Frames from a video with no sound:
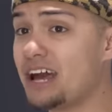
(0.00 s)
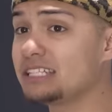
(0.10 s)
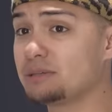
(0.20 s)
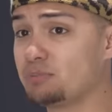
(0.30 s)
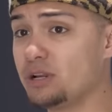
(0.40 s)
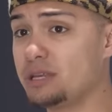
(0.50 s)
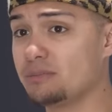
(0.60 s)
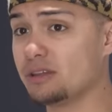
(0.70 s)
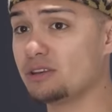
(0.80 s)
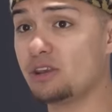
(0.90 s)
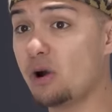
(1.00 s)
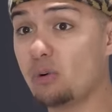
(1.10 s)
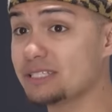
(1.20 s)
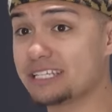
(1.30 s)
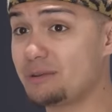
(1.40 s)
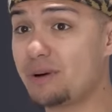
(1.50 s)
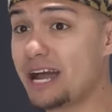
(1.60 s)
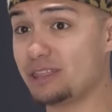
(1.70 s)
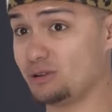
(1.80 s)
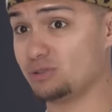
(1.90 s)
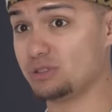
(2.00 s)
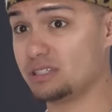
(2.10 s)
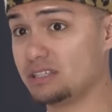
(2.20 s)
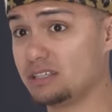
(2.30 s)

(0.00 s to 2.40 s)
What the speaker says: not Supreme. No one's gonna buy those.